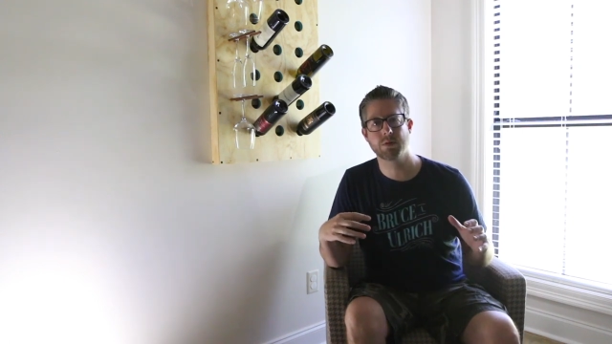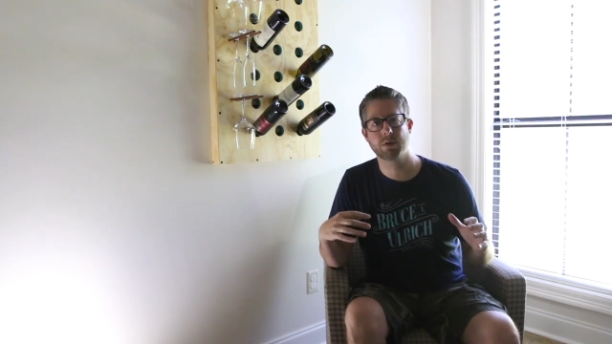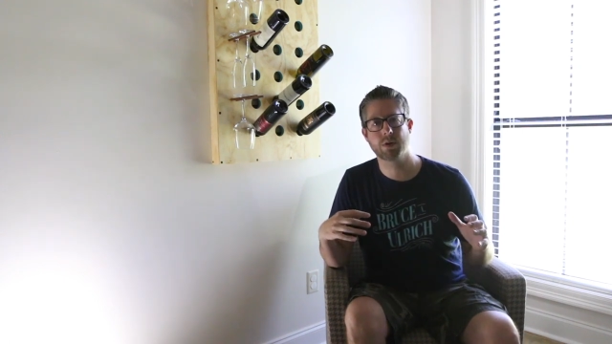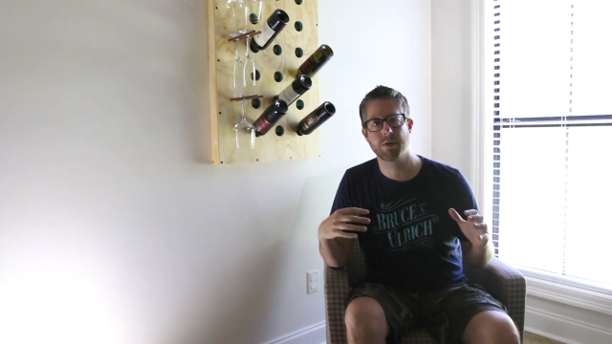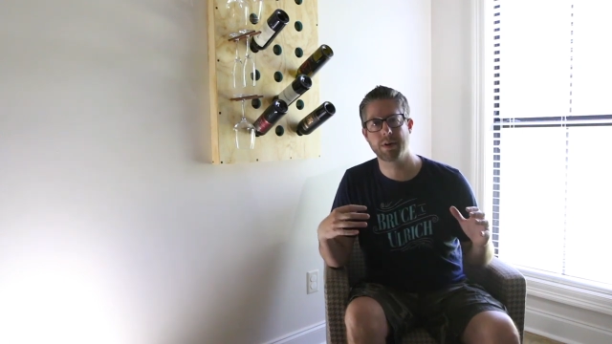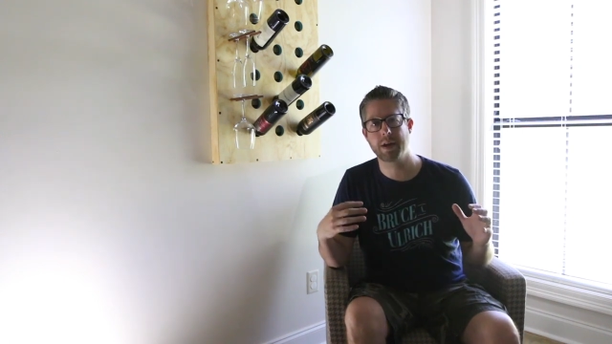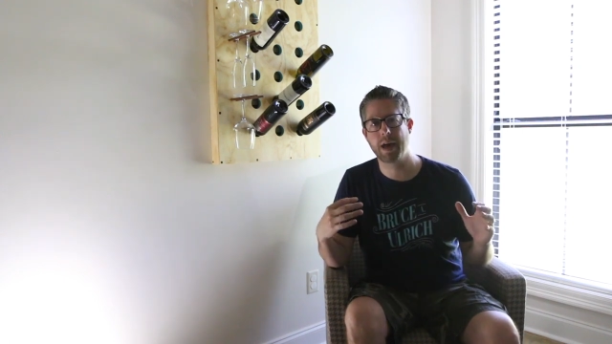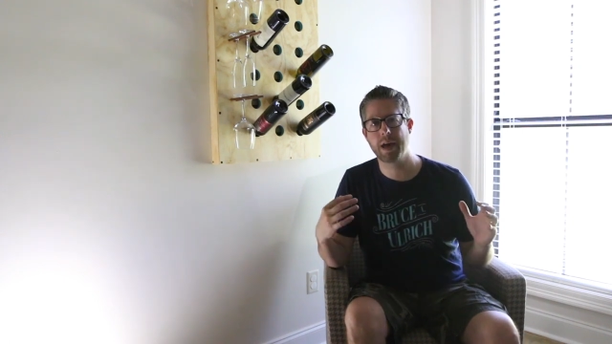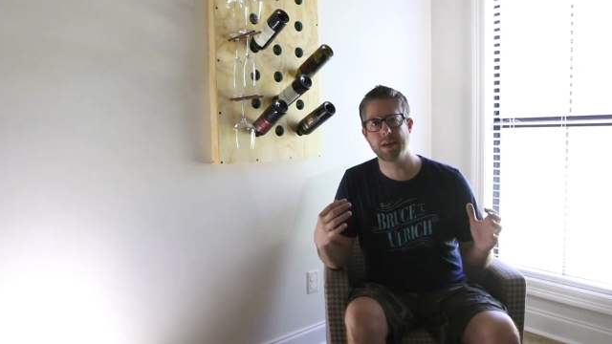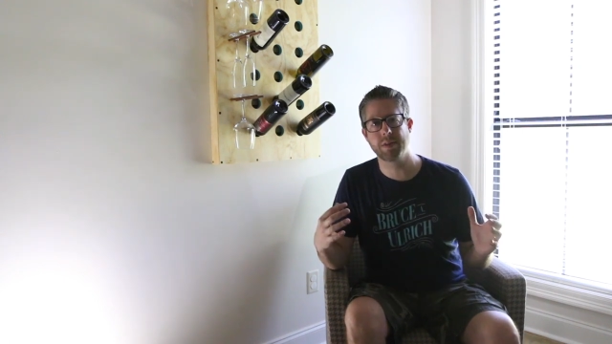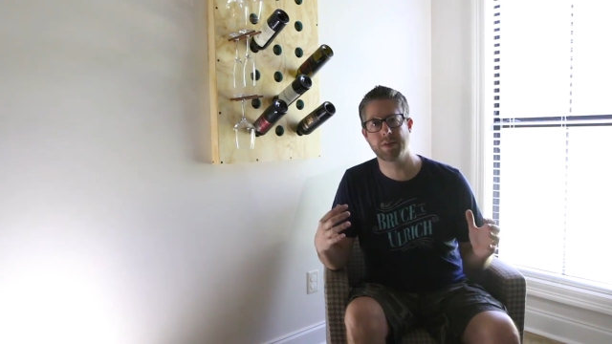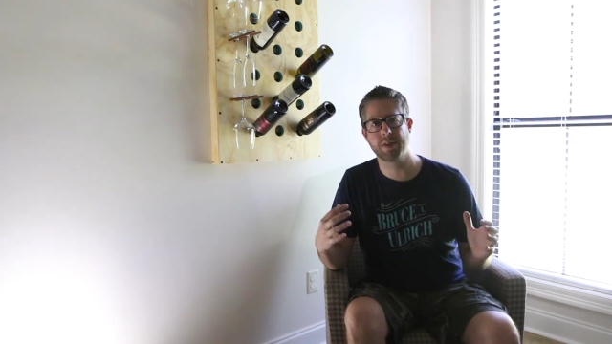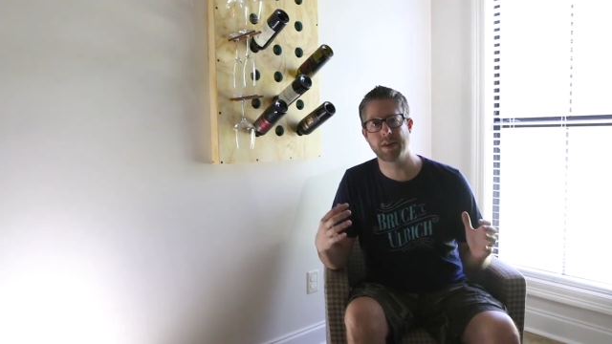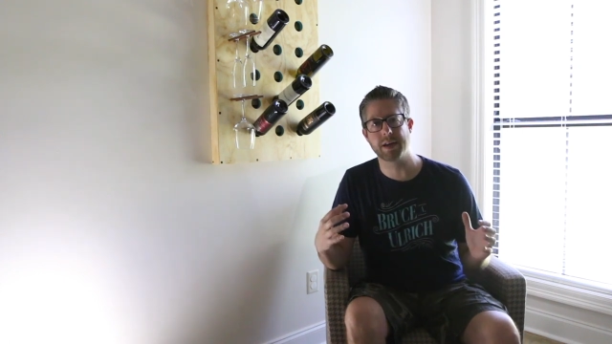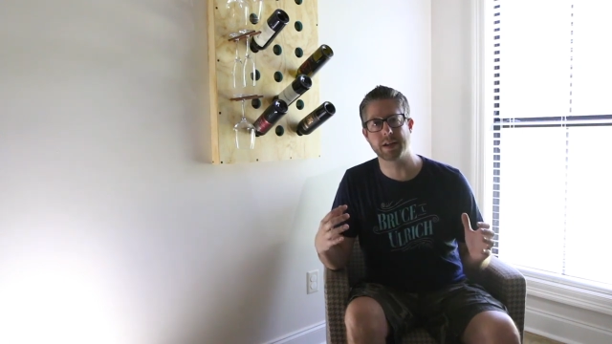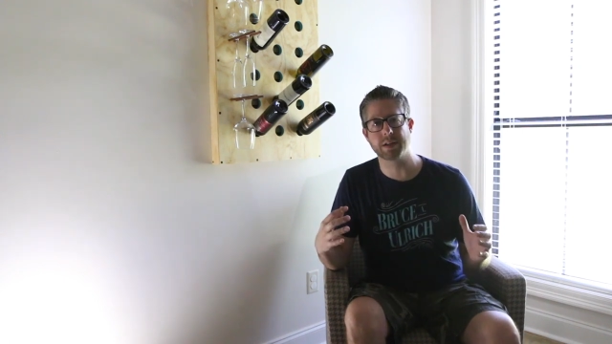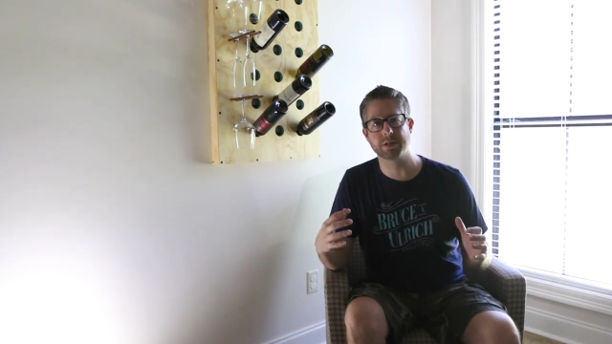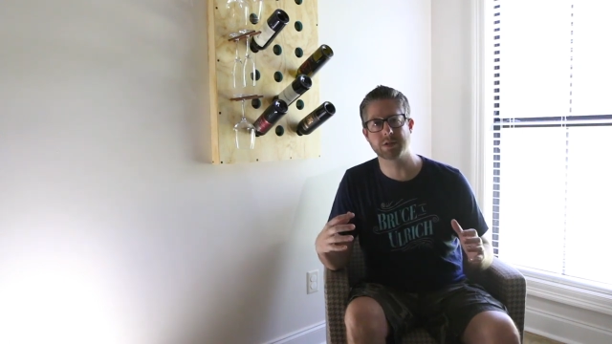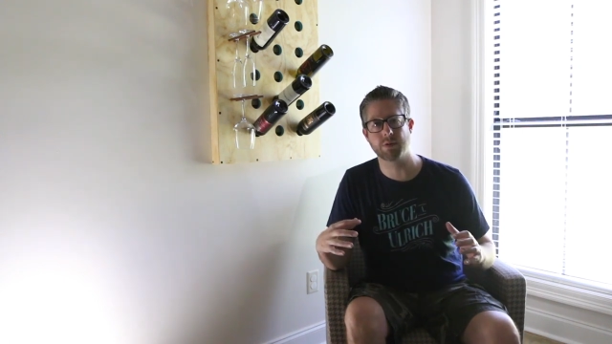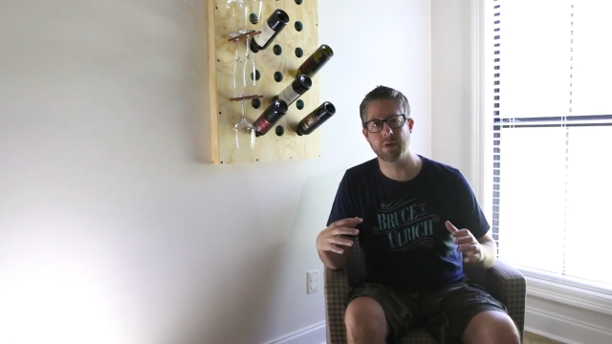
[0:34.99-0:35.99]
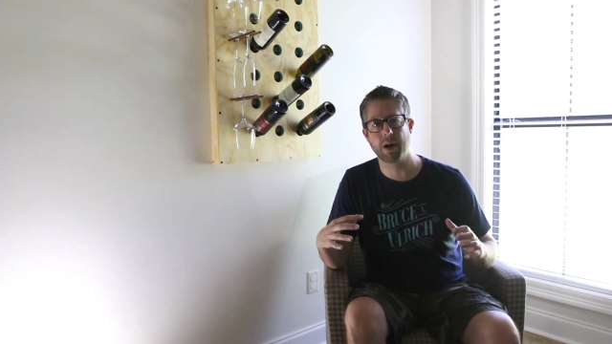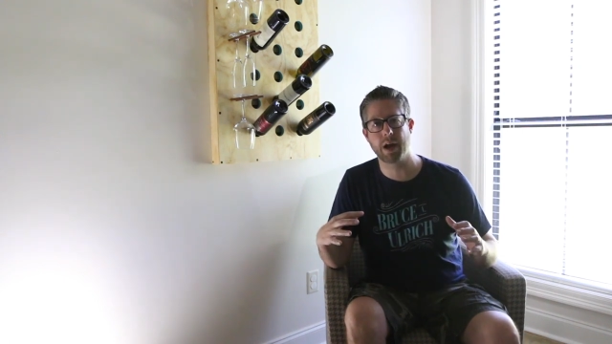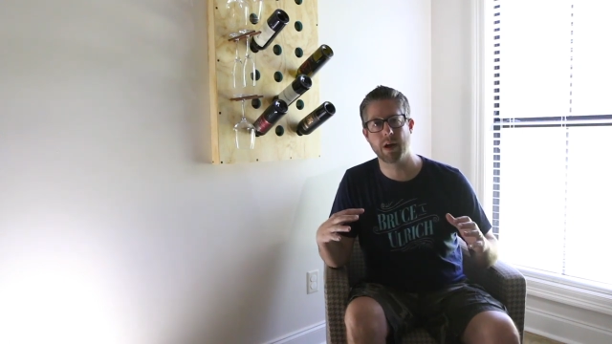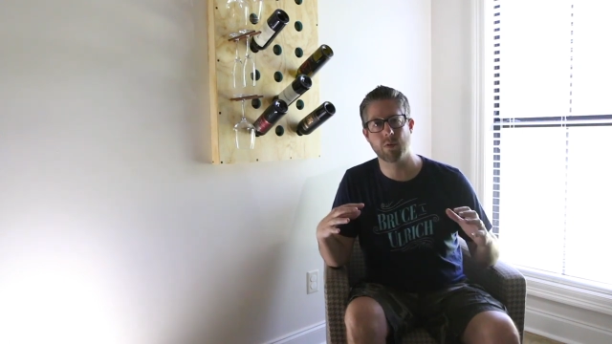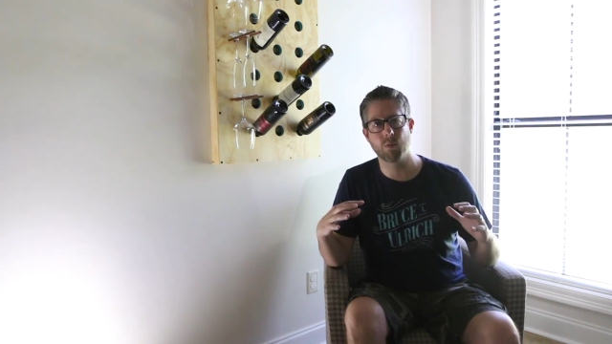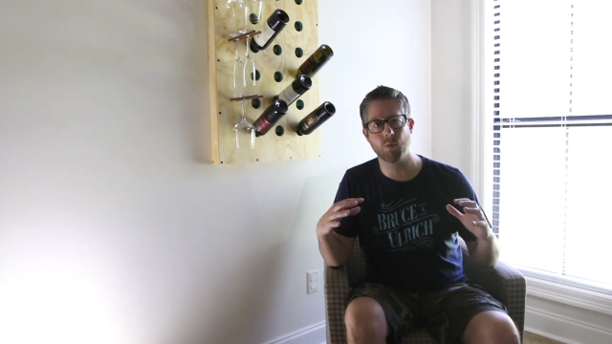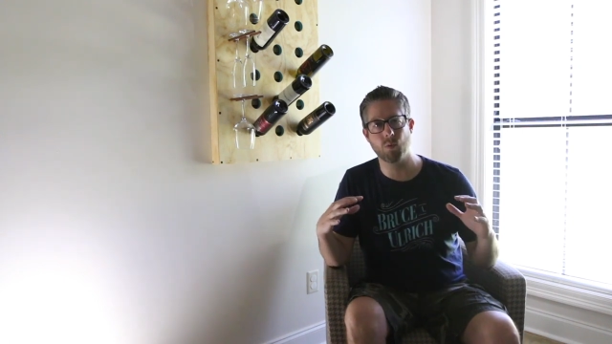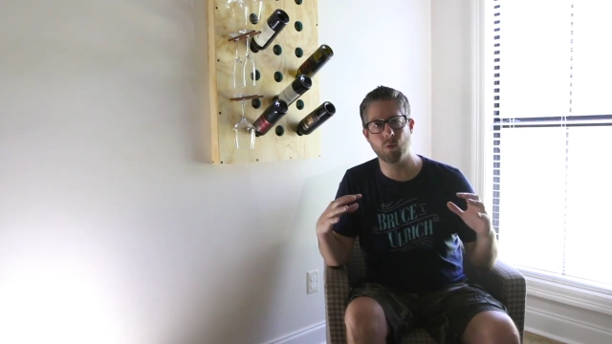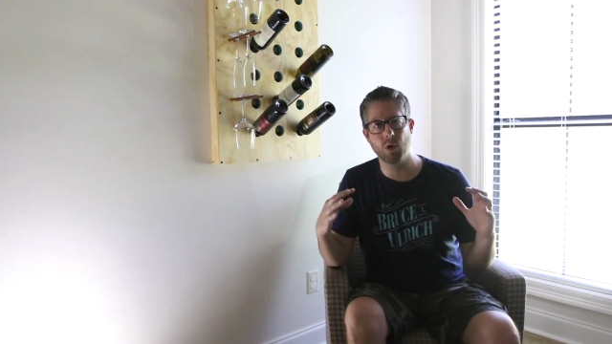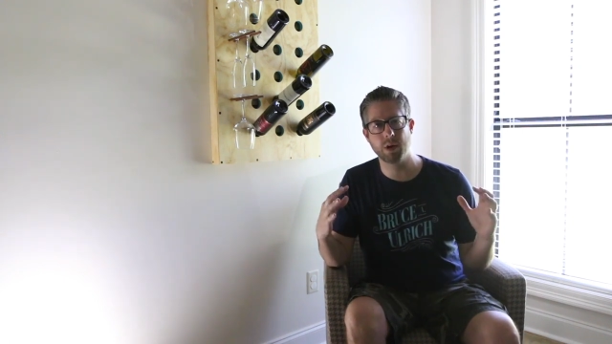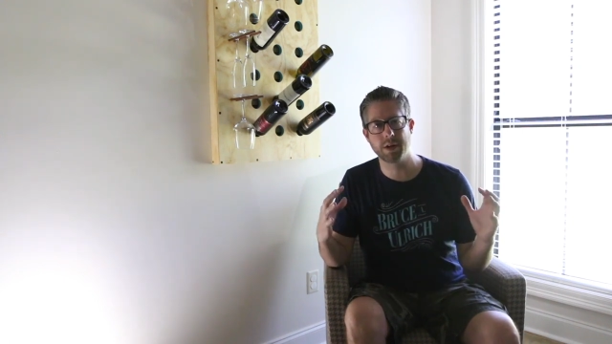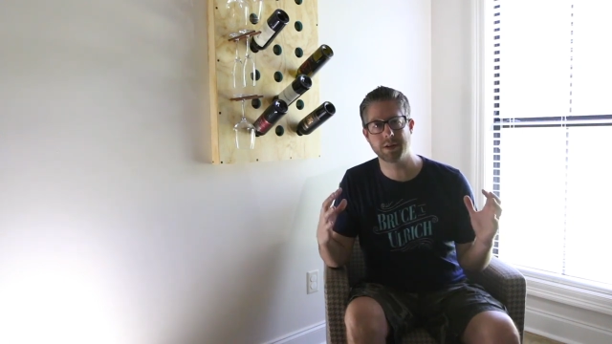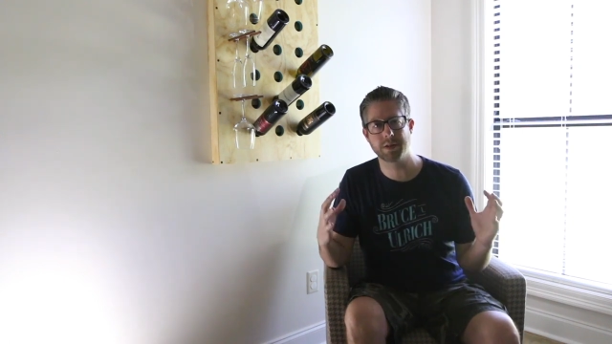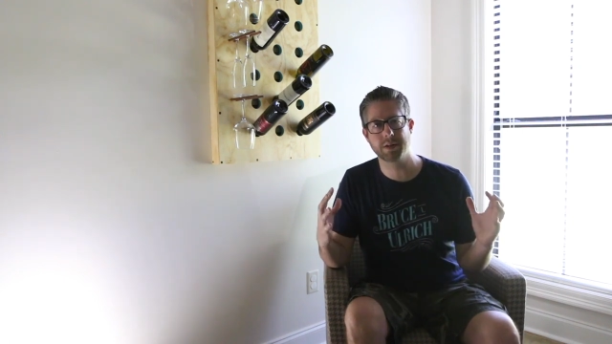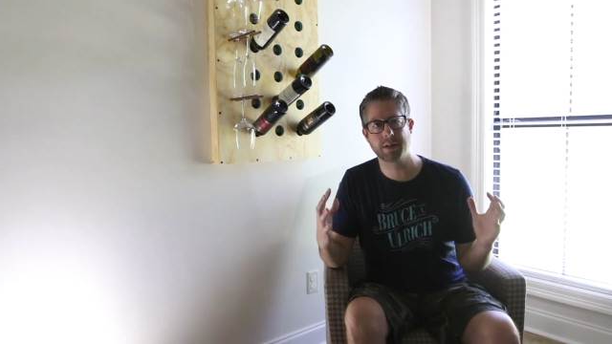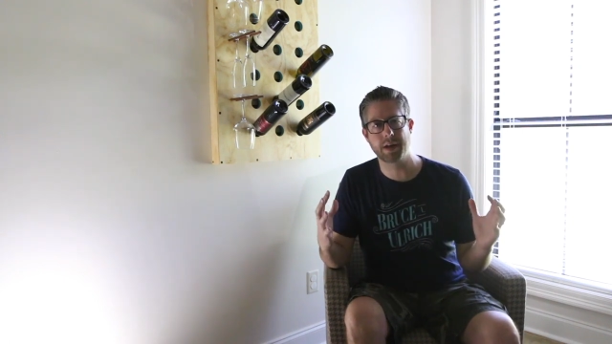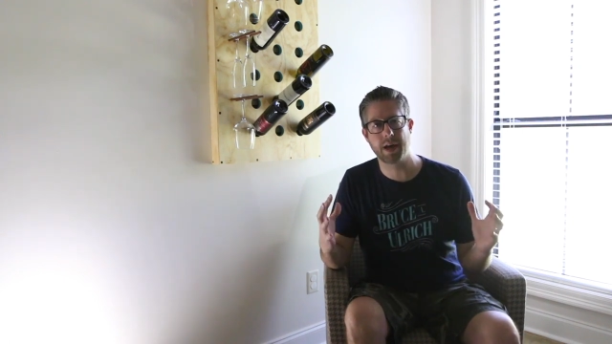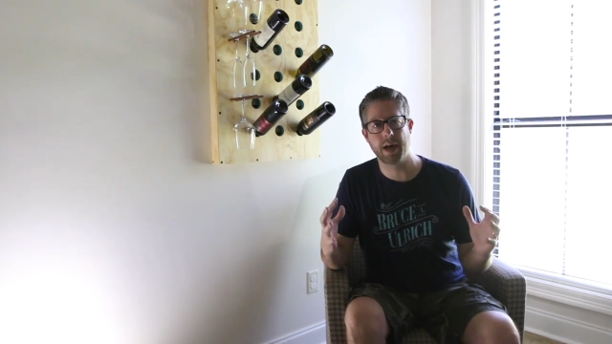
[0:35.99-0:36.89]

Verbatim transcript: create things around one